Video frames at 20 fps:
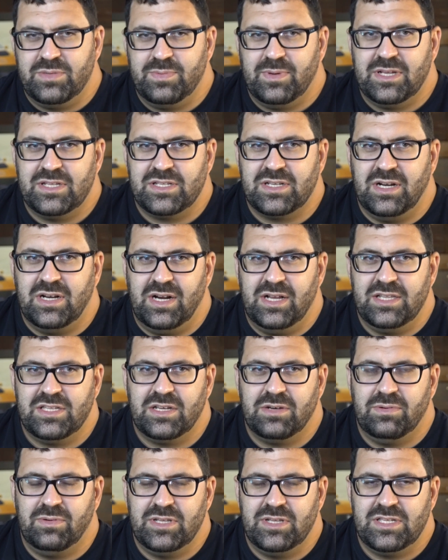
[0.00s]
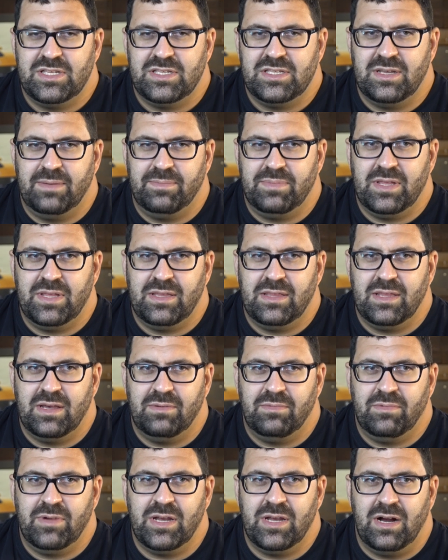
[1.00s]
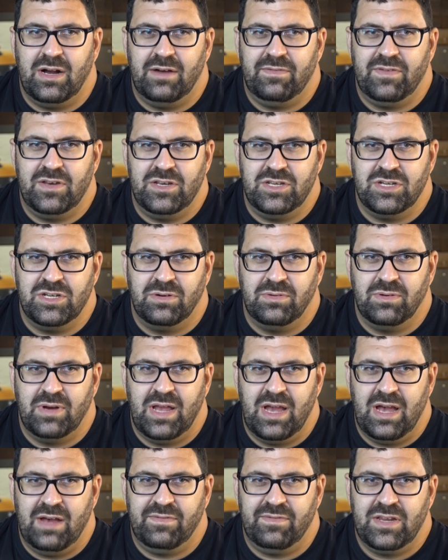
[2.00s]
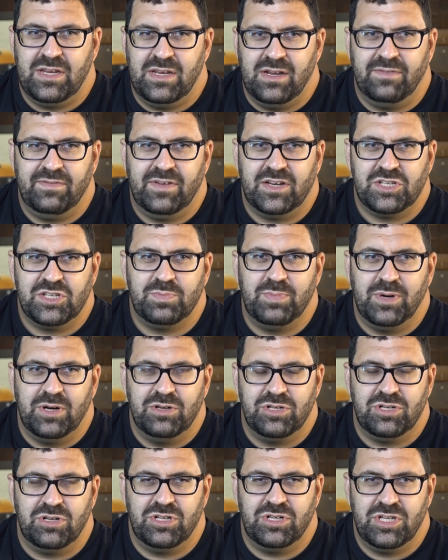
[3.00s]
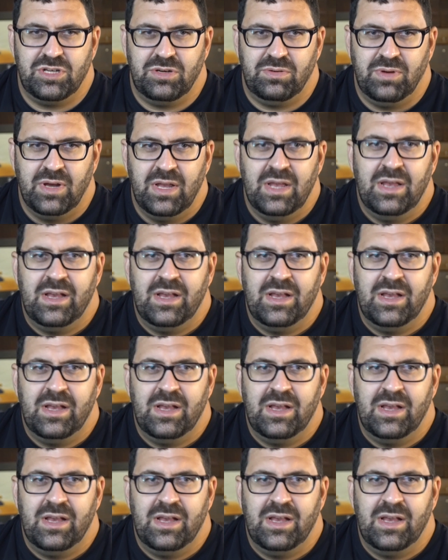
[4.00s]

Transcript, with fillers: because consequence is something that we often don't have enough exposure to,